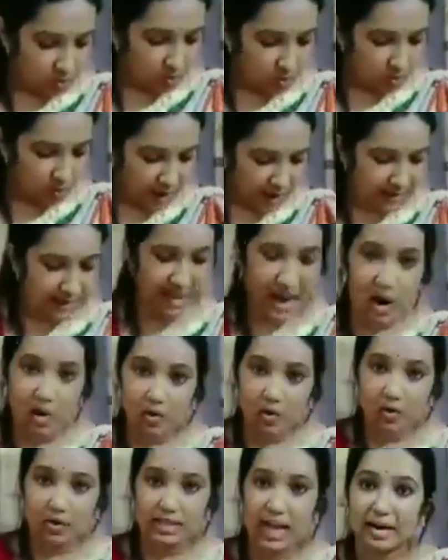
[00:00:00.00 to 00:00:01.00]
Where,
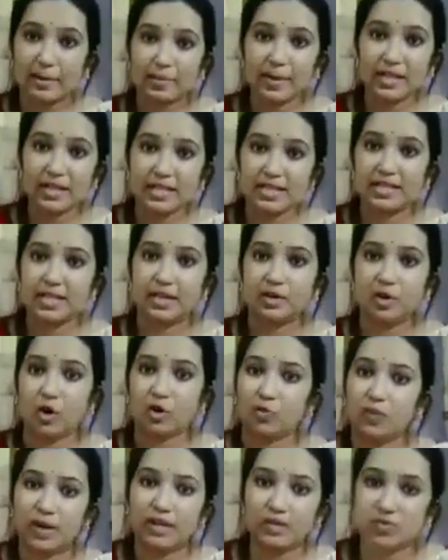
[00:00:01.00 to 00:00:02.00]
now, that means the
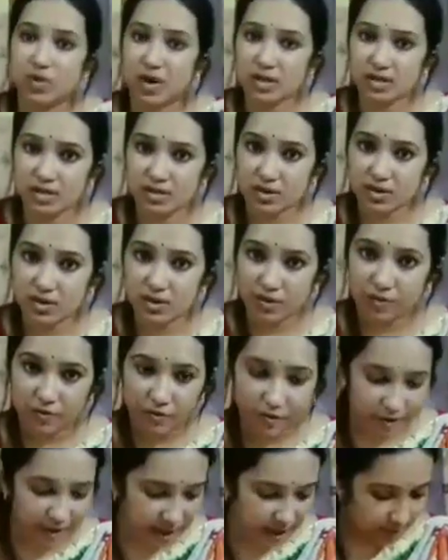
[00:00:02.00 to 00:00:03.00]
tortoise was
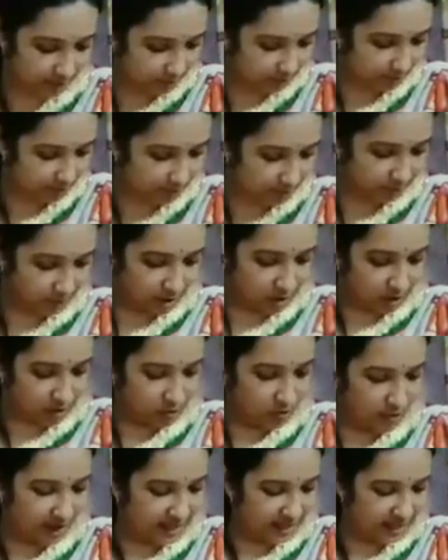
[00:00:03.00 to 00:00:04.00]
free.
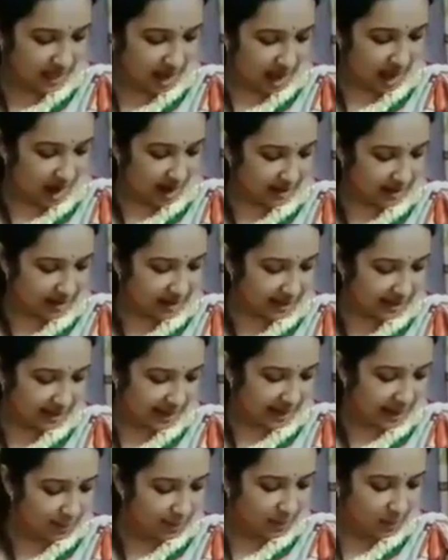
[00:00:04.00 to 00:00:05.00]
When the hunter
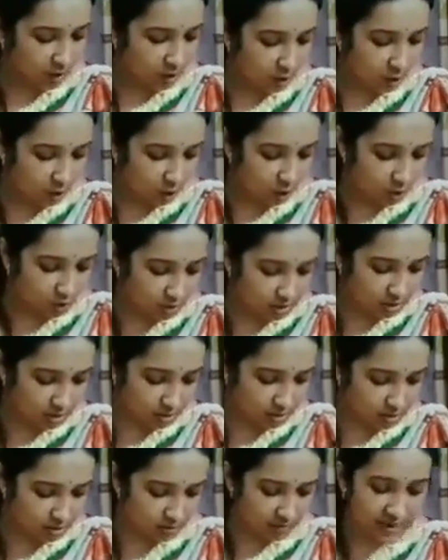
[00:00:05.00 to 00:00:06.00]
came
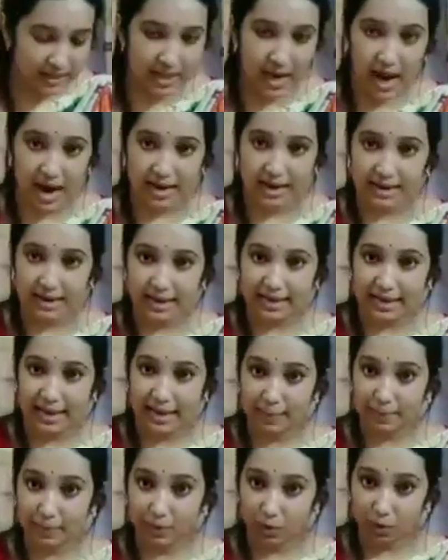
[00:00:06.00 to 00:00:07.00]
close, when the hunter
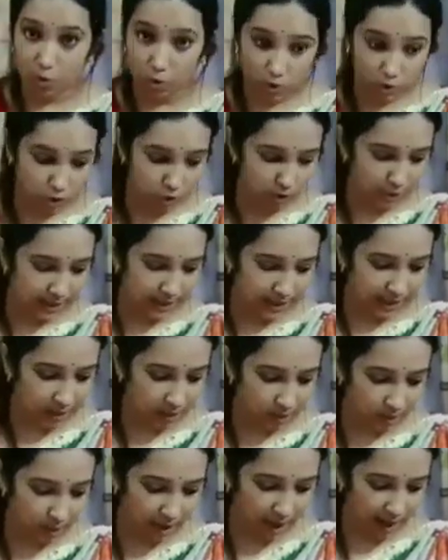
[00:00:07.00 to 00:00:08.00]
came close to the
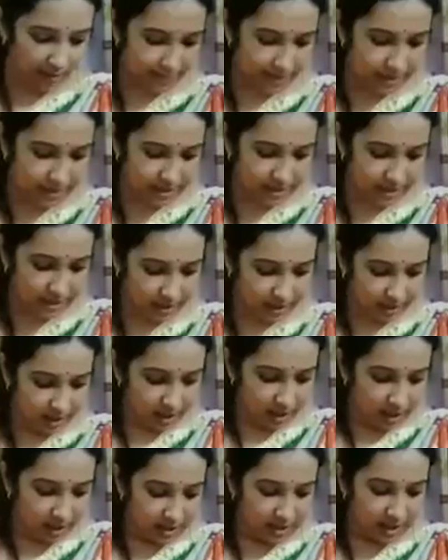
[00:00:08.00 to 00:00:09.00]
deer, what happened? See,
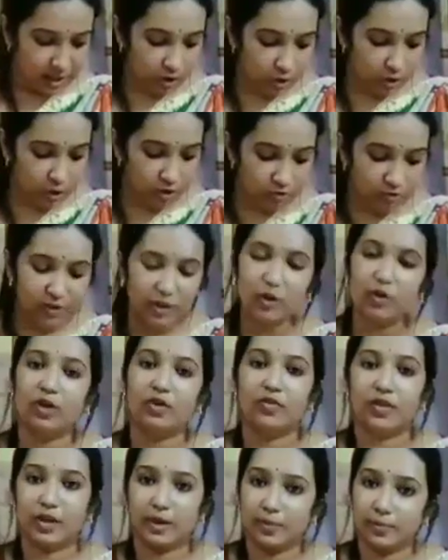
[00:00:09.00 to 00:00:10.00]
the crow flew
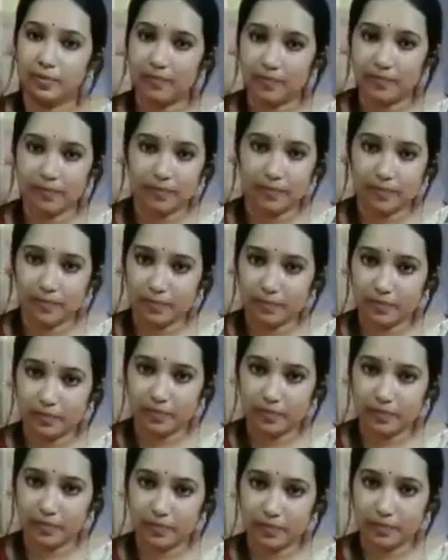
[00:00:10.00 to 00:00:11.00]
away.
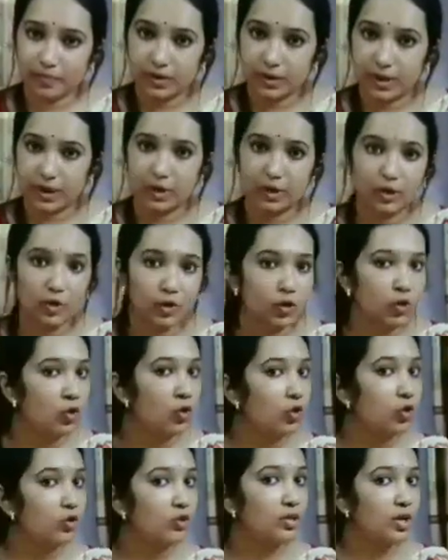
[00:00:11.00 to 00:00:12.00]
The crow,
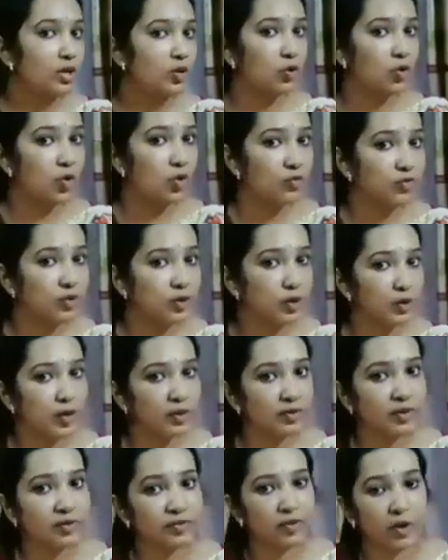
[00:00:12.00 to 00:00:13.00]
the crow flew
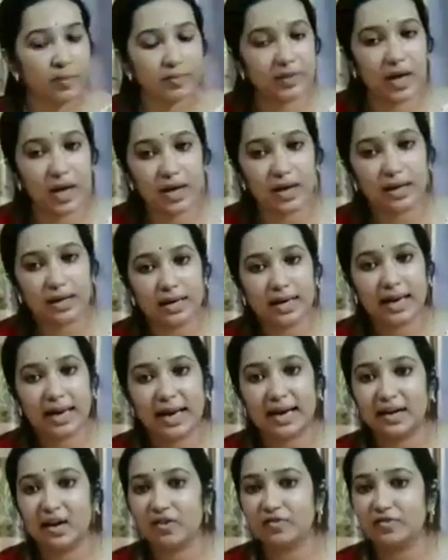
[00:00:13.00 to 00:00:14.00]
away from the
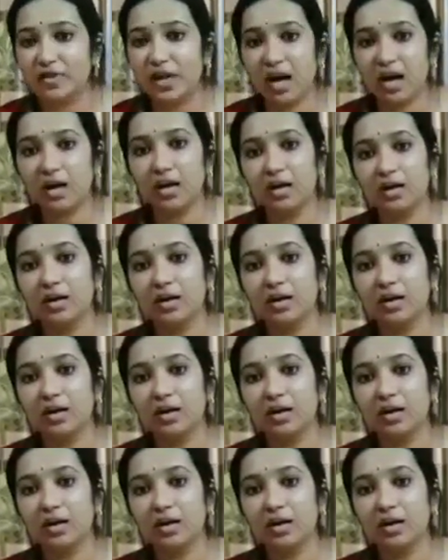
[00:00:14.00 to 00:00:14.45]
head of the